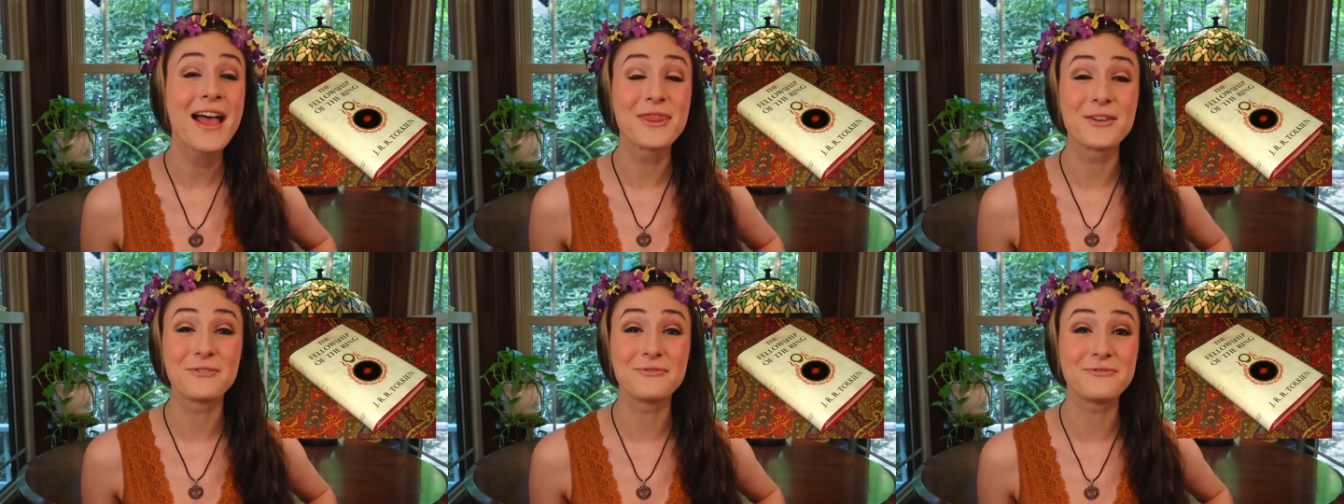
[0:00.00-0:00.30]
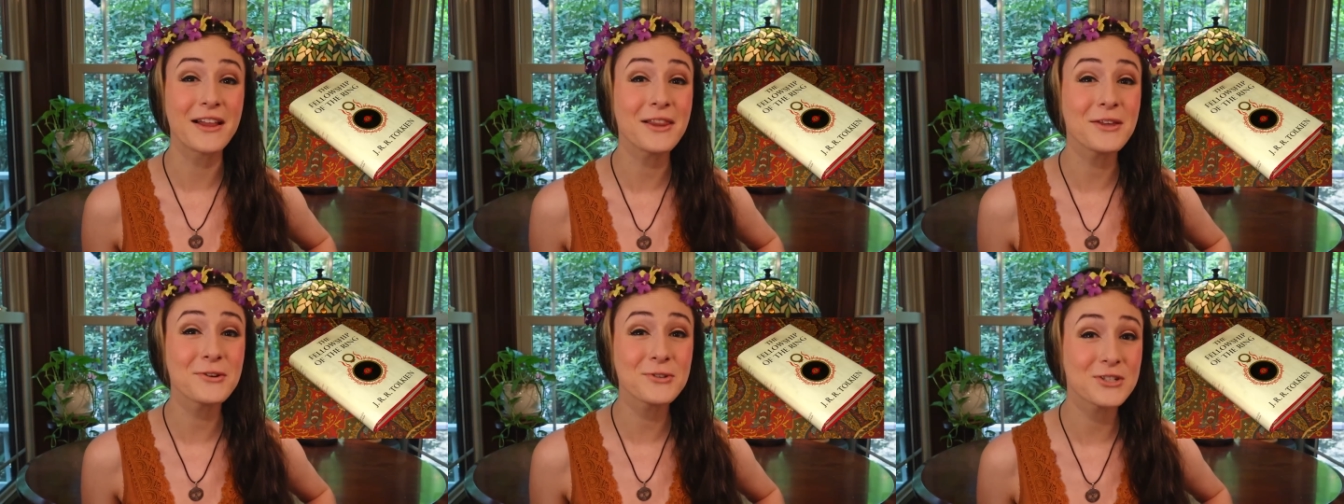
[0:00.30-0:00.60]
The
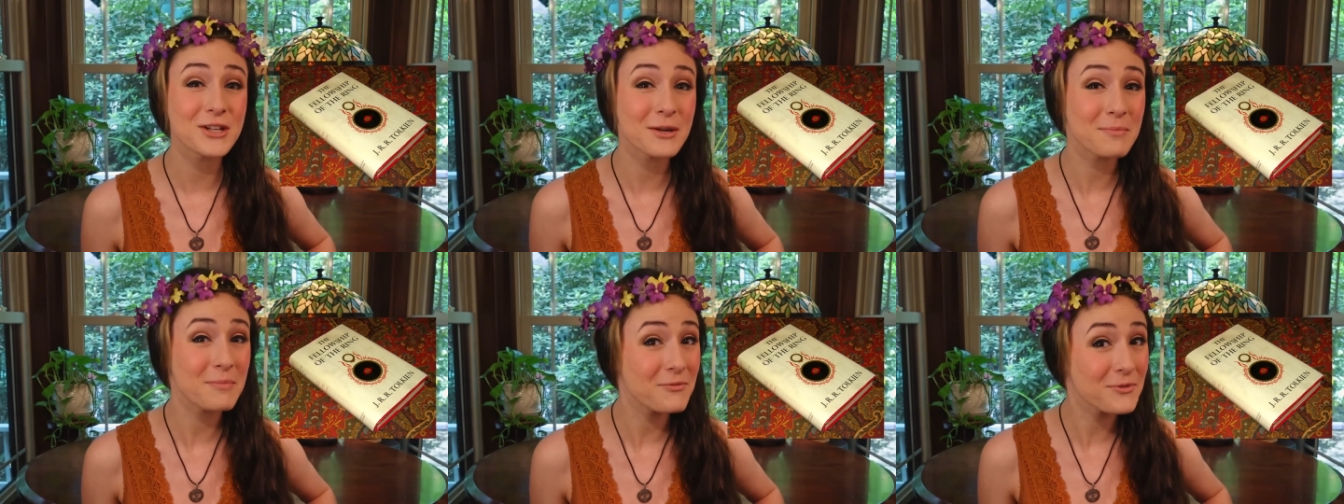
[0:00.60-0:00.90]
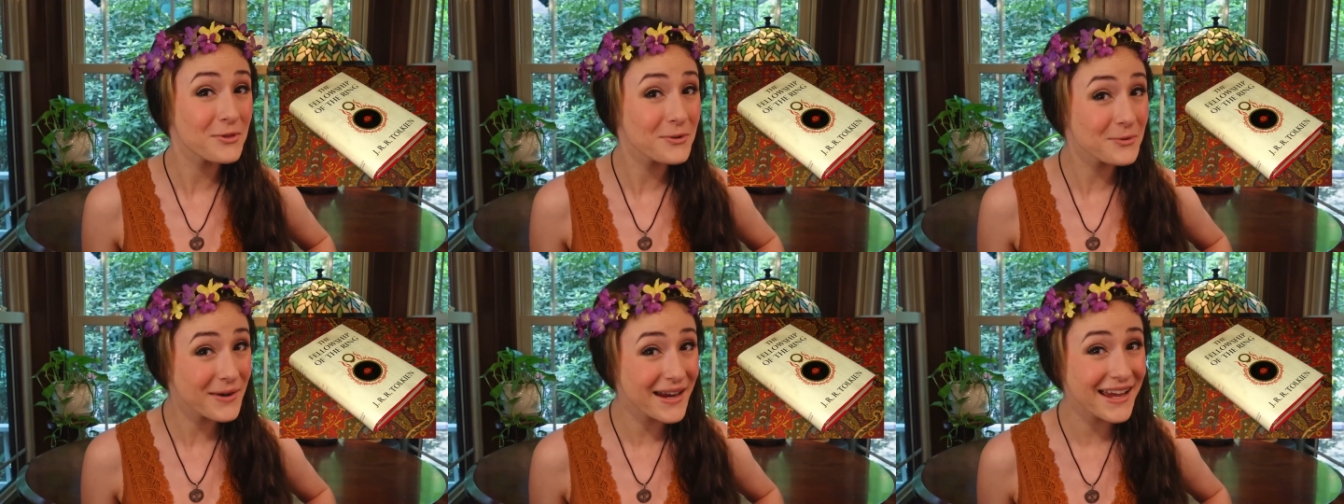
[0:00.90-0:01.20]
Fellowship
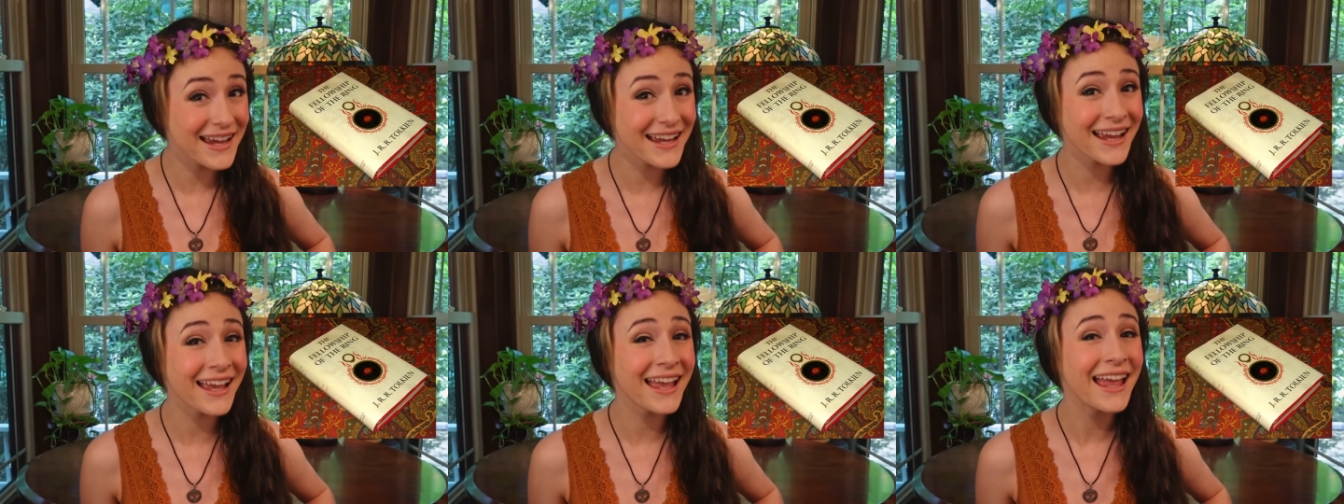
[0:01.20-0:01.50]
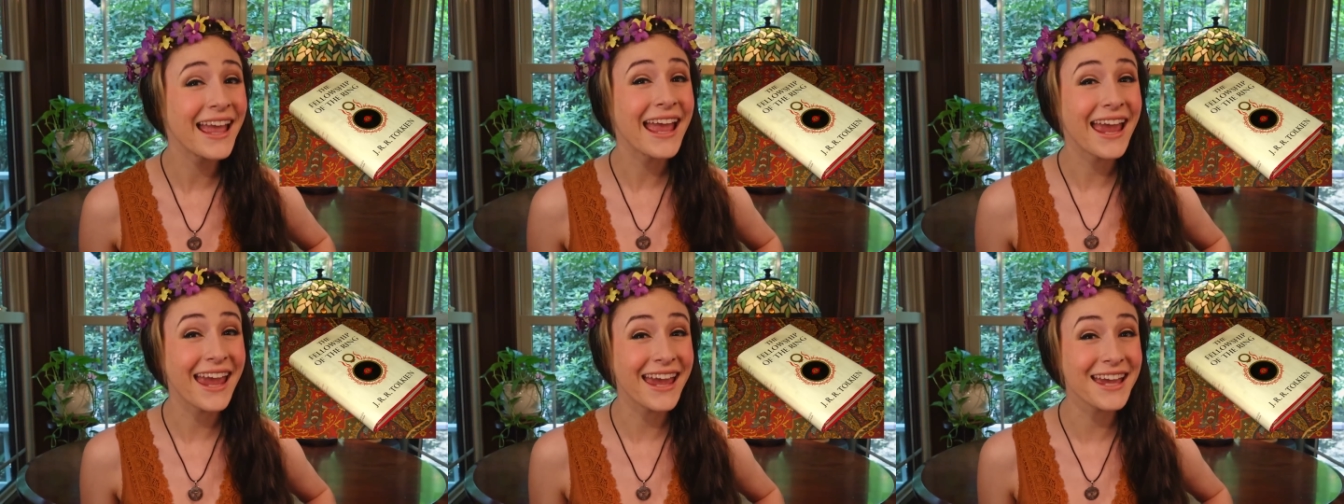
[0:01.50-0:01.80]
of the Ring
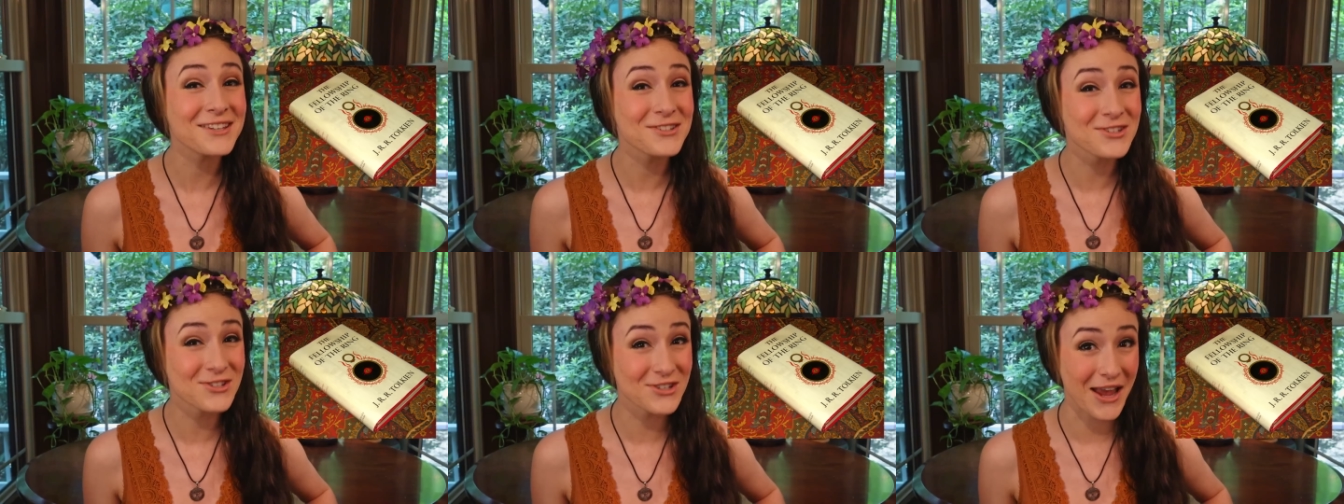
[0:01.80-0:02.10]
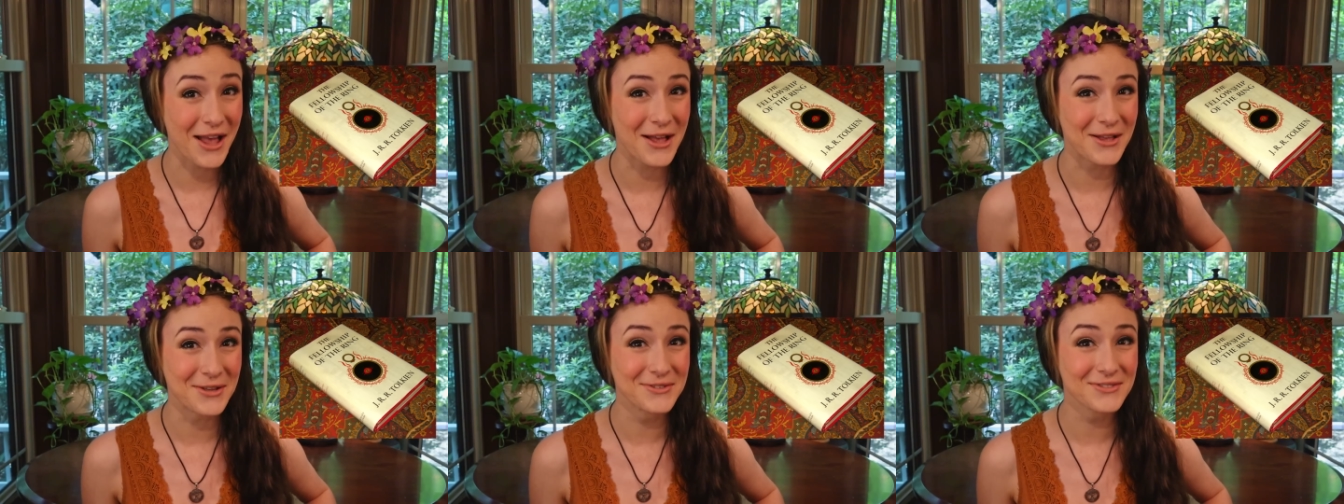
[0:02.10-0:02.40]
hit
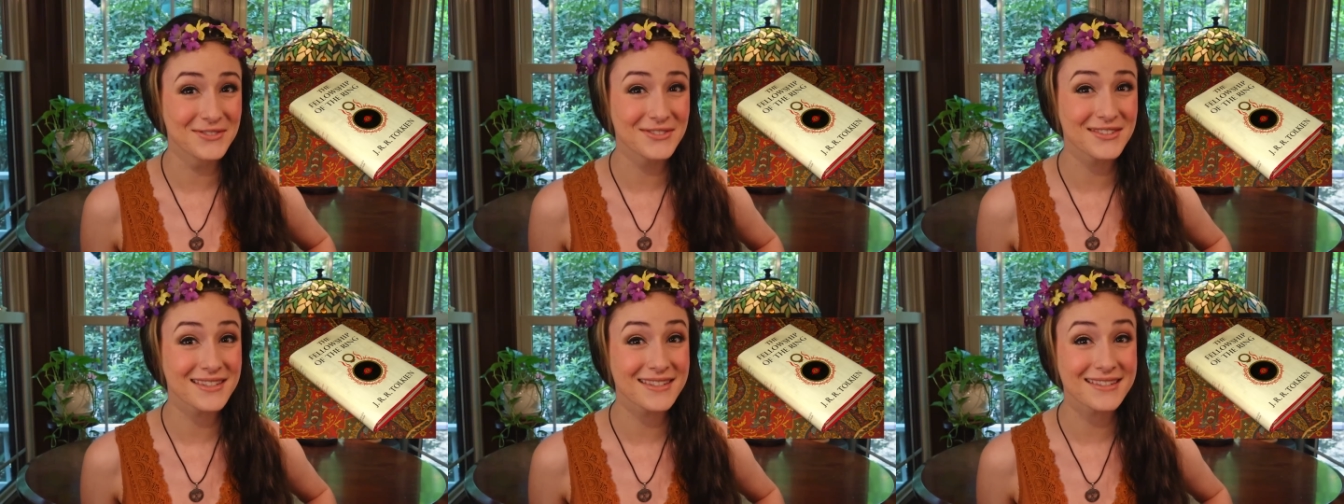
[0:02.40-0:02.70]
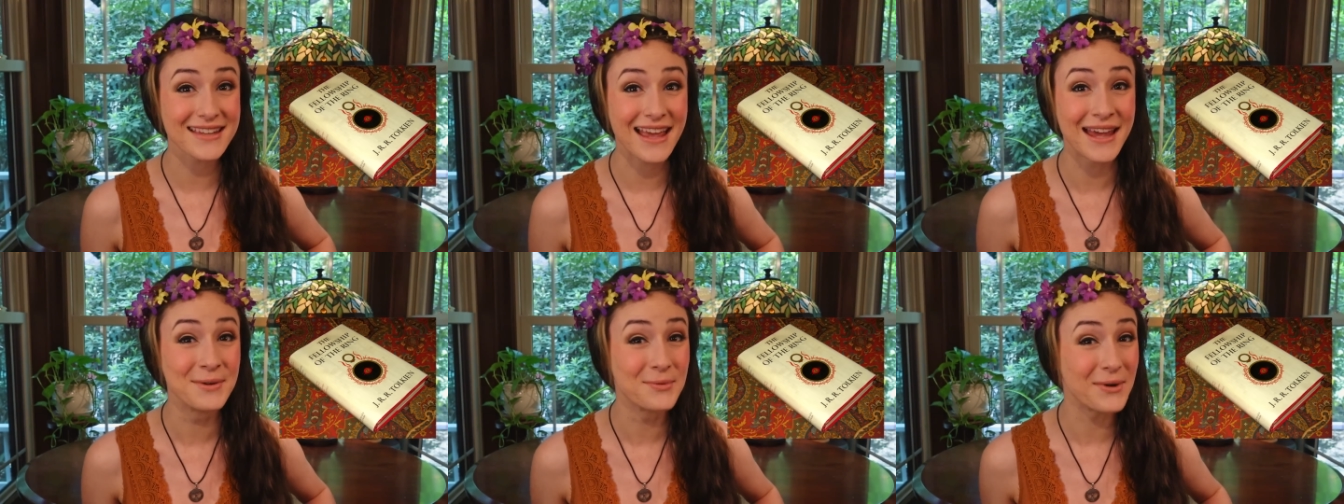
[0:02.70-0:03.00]

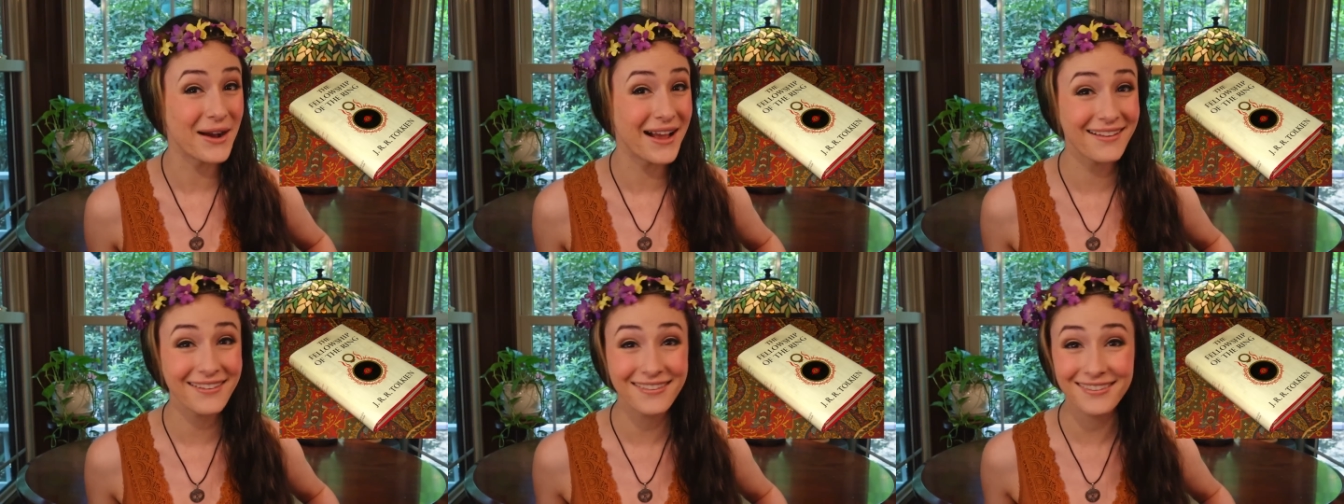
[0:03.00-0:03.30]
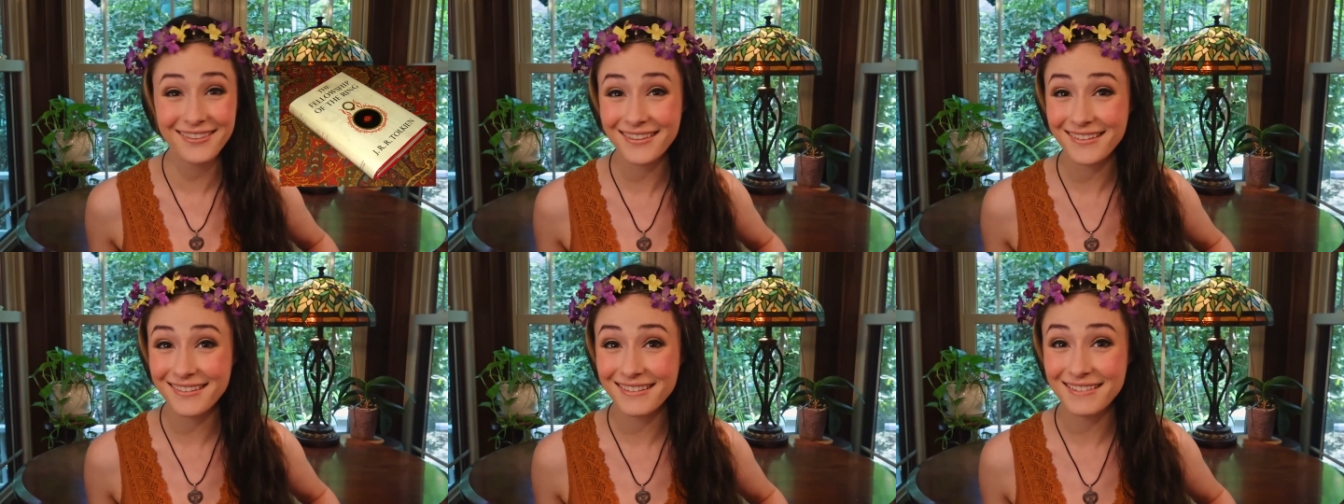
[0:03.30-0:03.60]
shelves. And
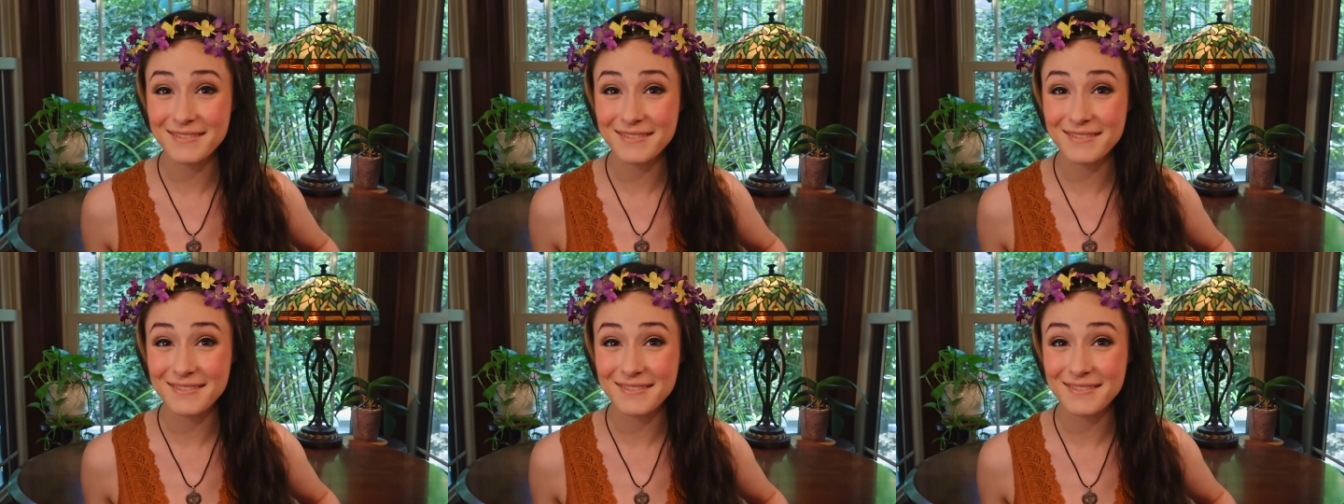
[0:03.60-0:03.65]
well,